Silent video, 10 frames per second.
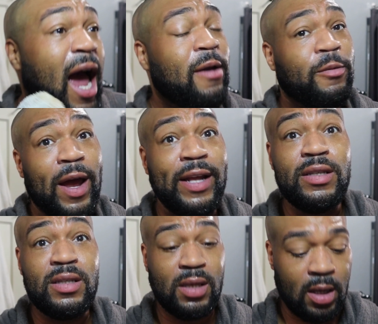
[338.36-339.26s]
I
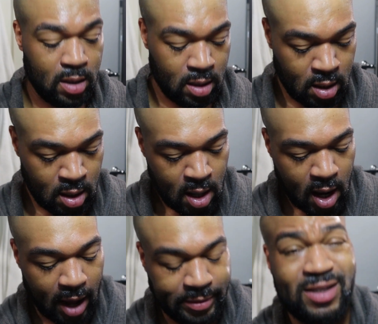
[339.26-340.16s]
rinse.
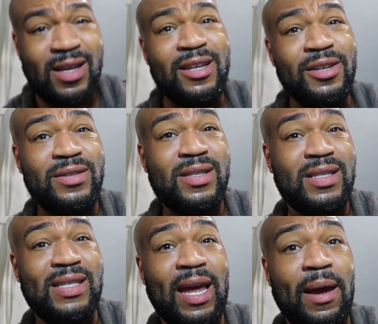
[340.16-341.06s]
I'm just going to use the
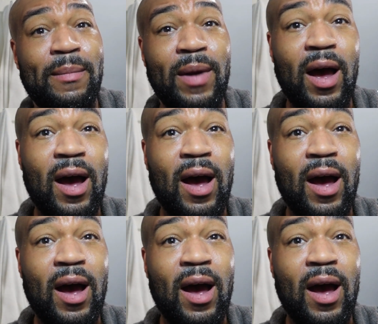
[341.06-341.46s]
same